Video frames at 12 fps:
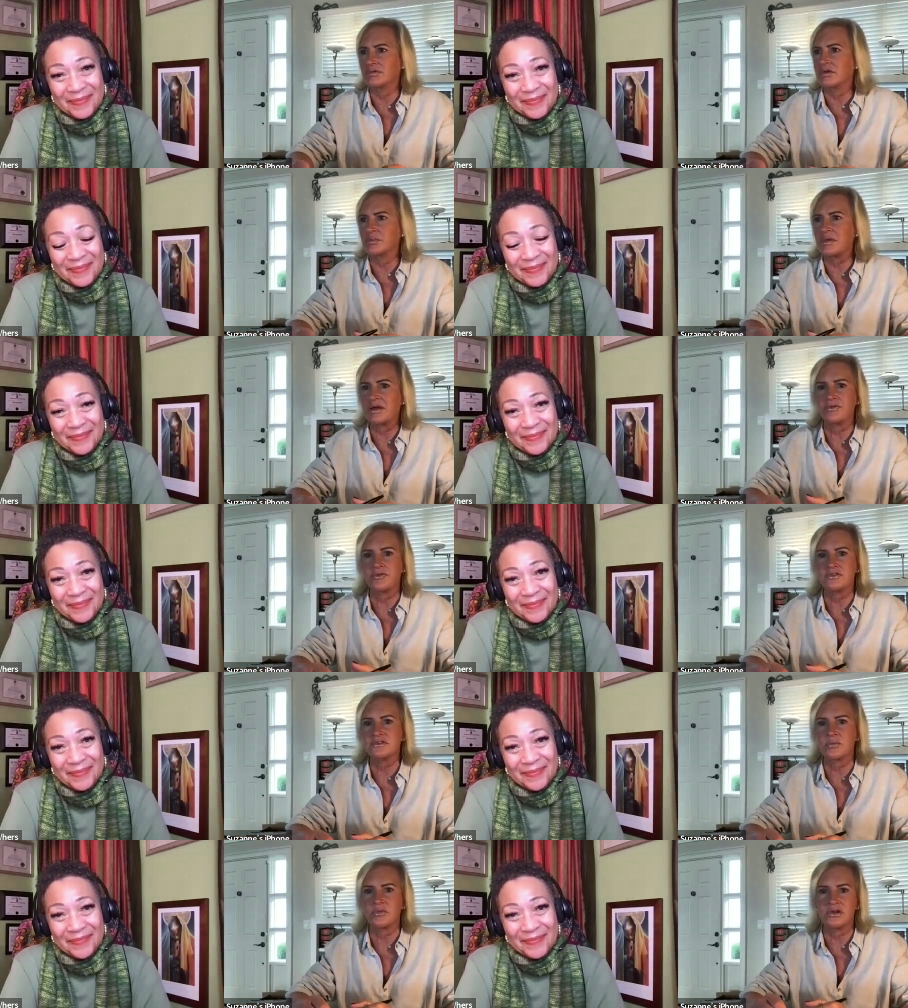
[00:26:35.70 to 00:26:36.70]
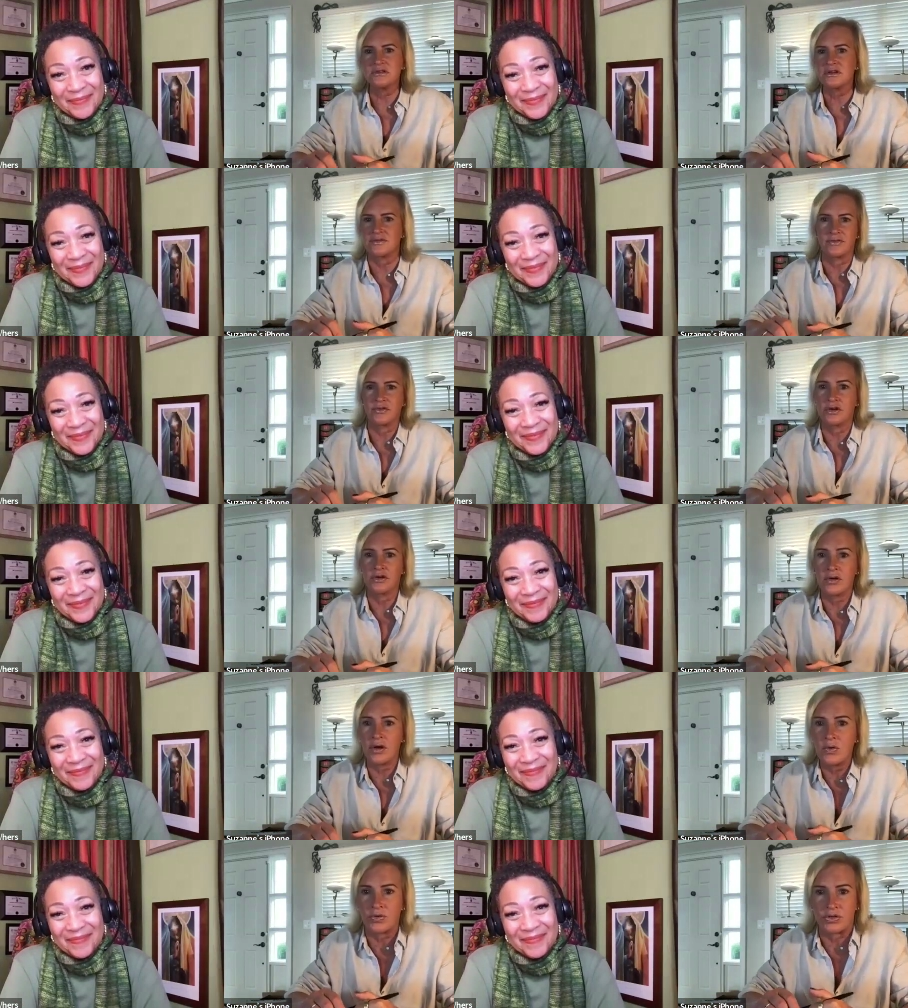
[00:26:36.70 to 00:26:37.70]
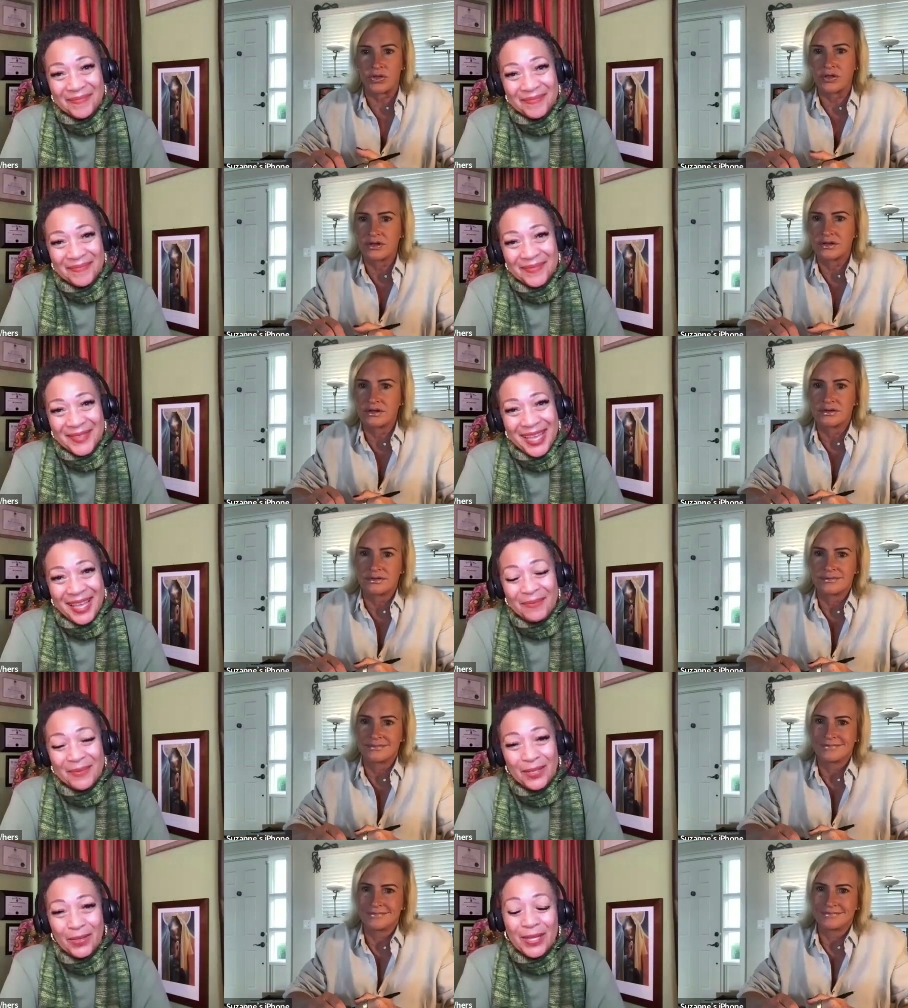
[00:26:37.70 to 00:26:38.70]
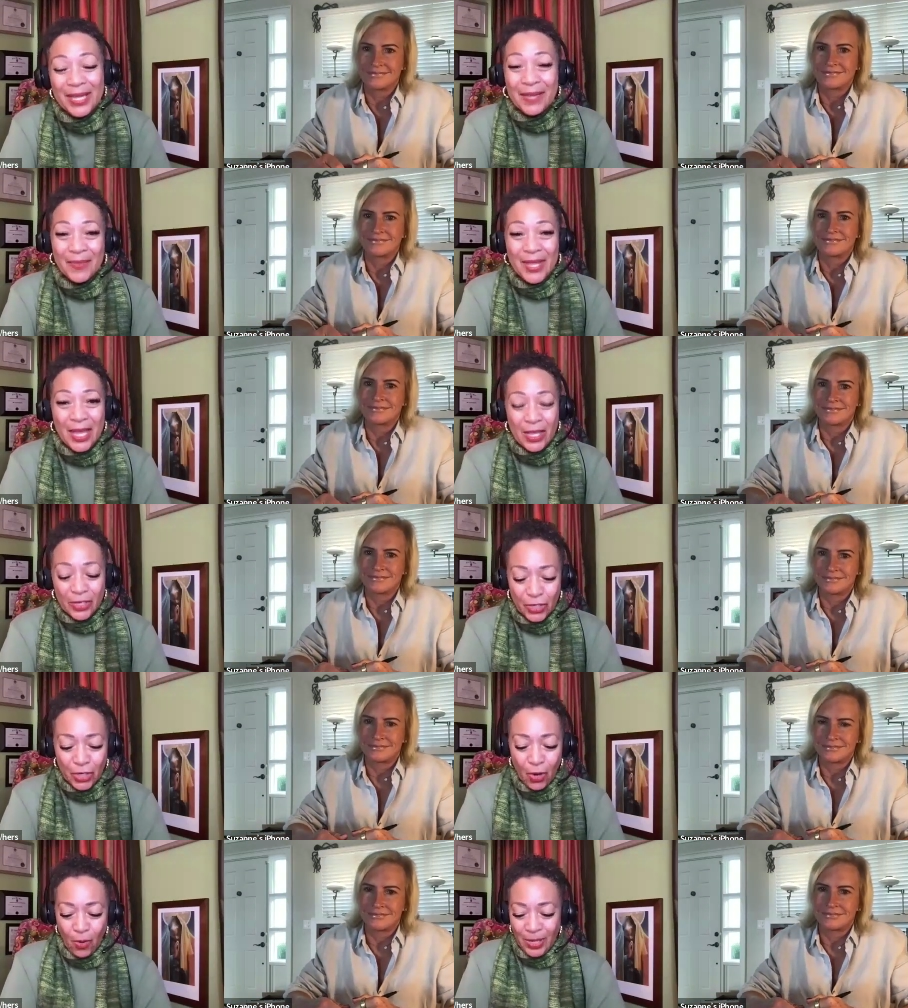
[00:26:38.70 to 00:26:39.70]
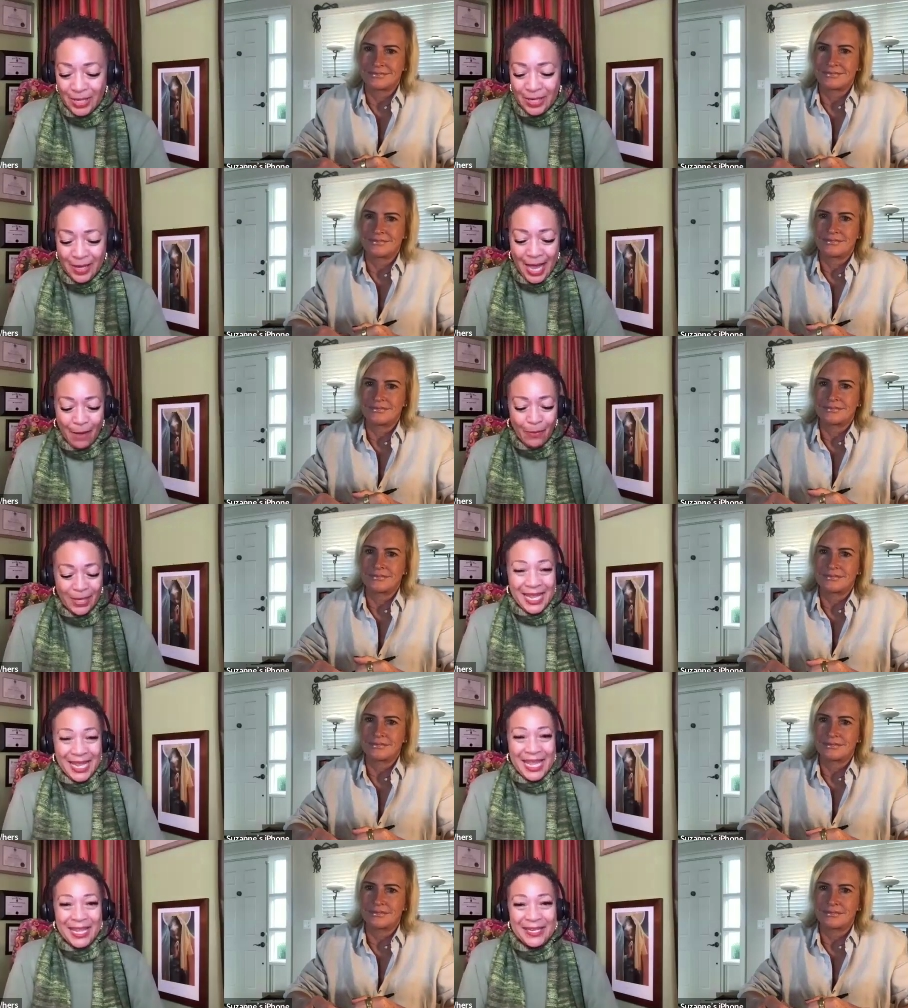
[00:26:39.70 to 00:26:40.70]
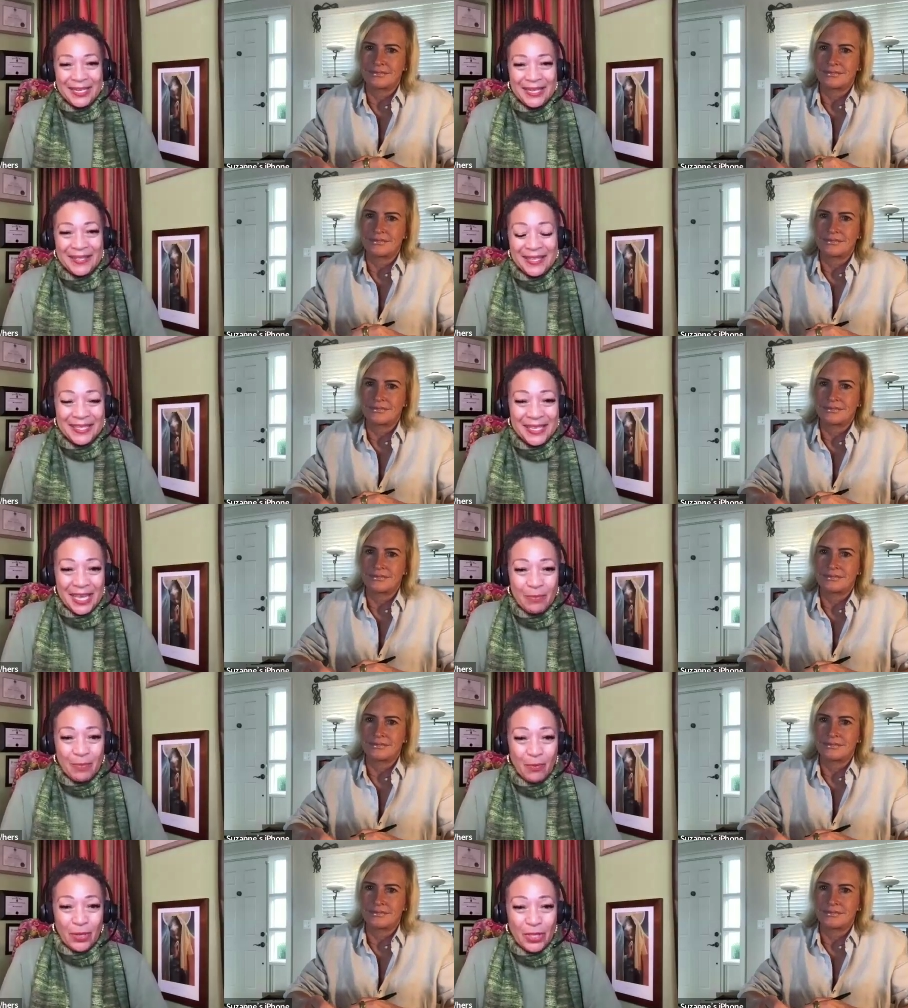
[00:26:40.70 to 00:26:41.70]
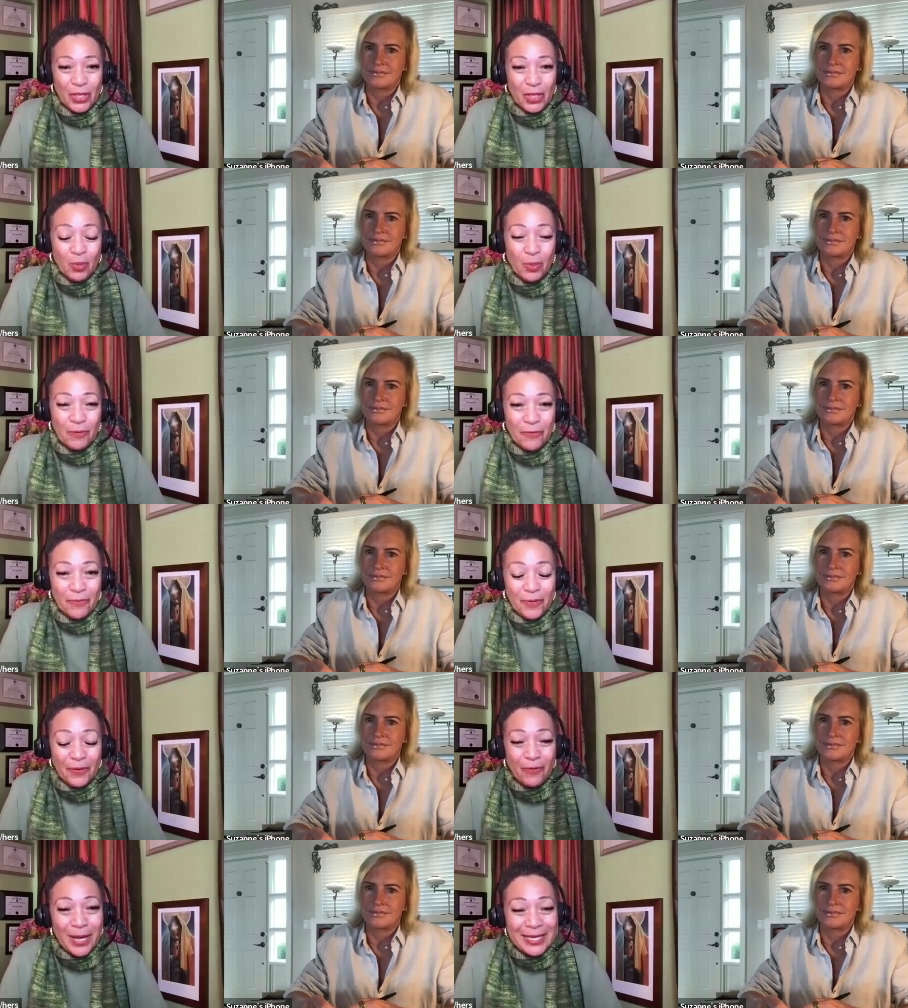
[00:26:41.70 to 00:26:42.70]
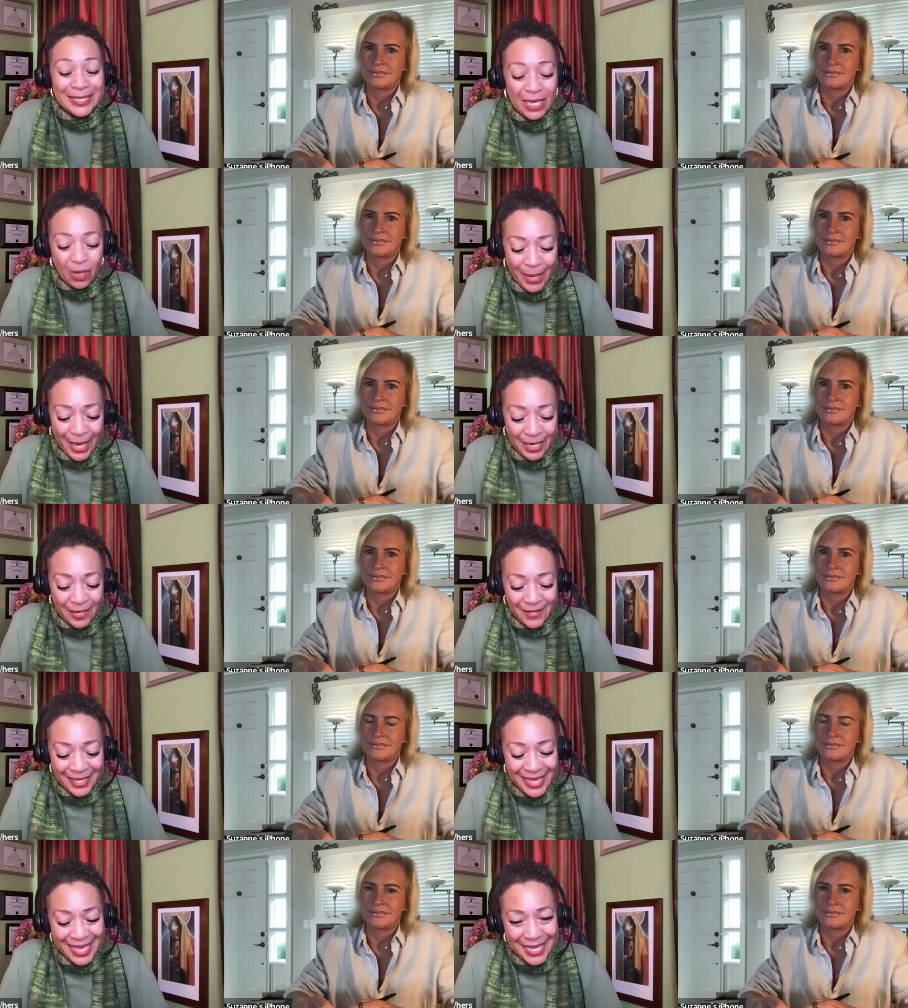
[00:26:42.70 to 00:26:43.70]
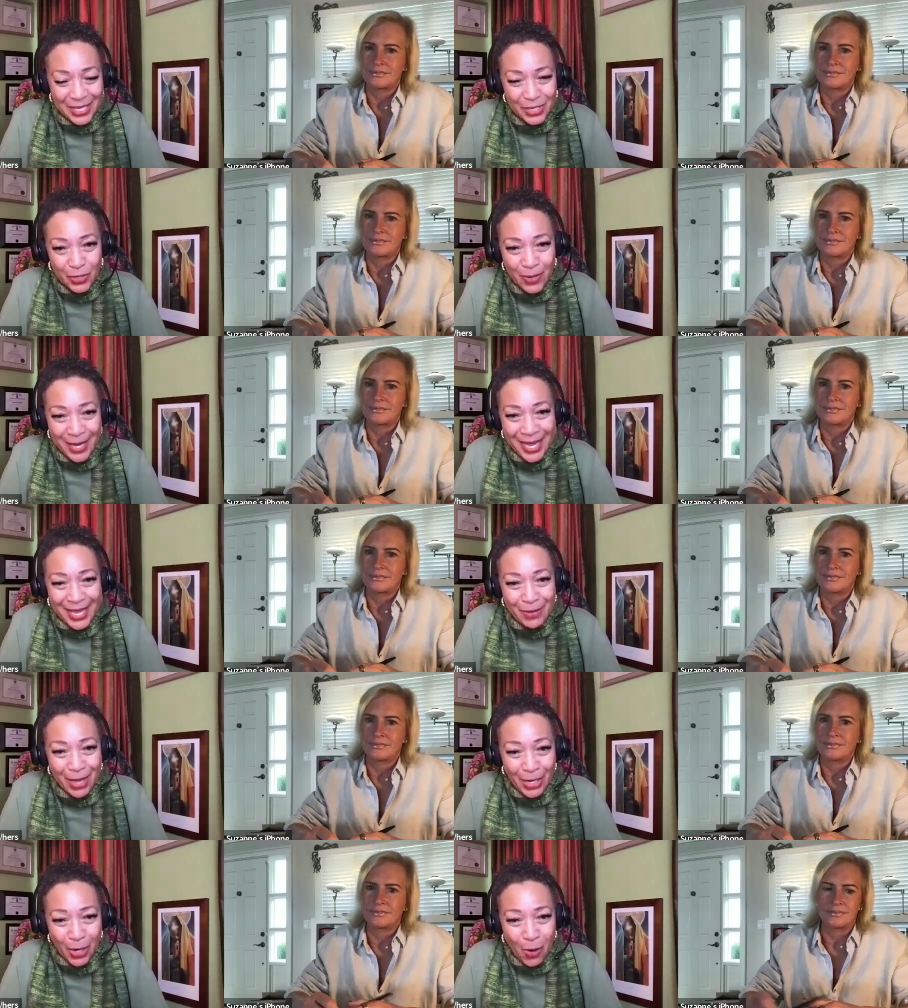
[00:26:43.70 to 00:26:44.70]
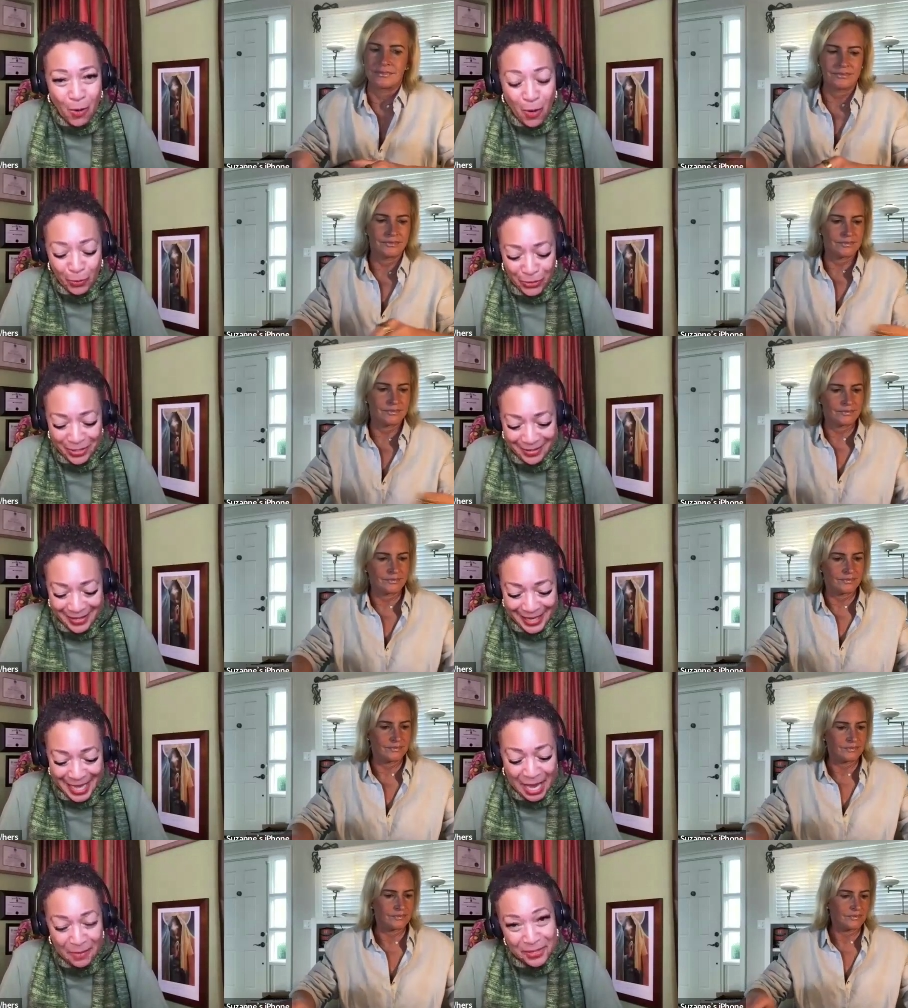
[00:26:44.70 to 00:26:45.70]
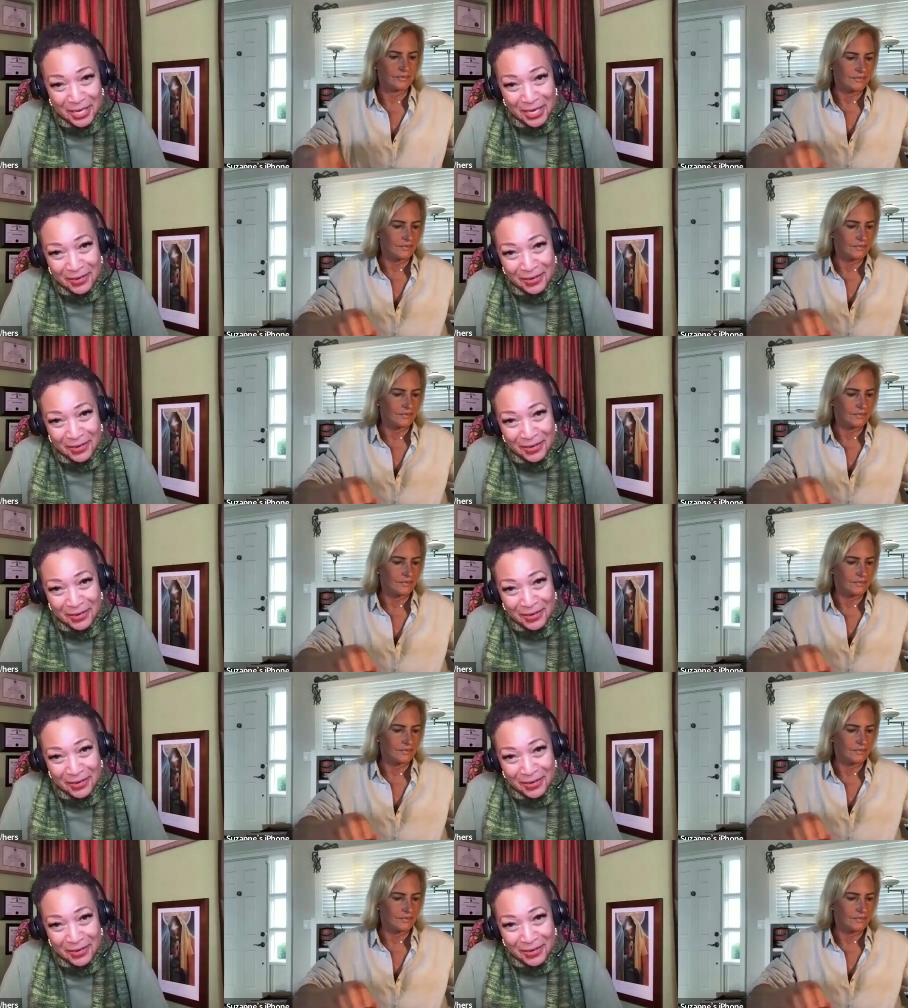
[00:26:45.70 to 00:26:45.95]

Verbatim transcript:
Speaker 1: they're meant for some reason for your growth. Absolutely. So uh,
Speaker 2: I want to end this segment with you bef- before I say goodbye to the ladies. You got a quote that came to